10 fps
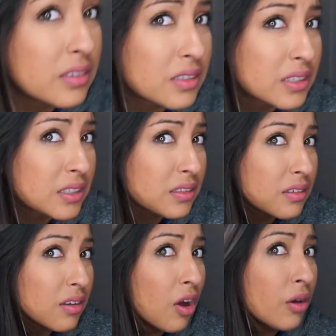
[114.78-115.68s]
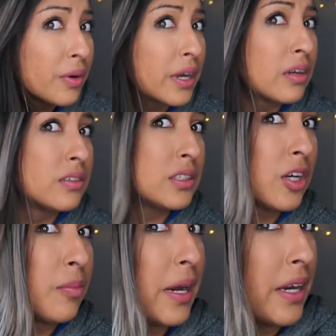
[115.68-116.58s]
It's all real, it's
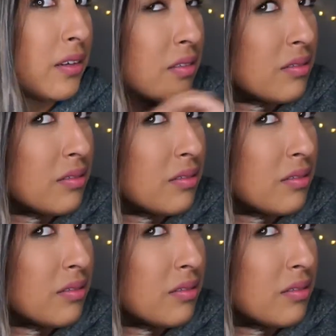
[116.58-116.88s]
all mine.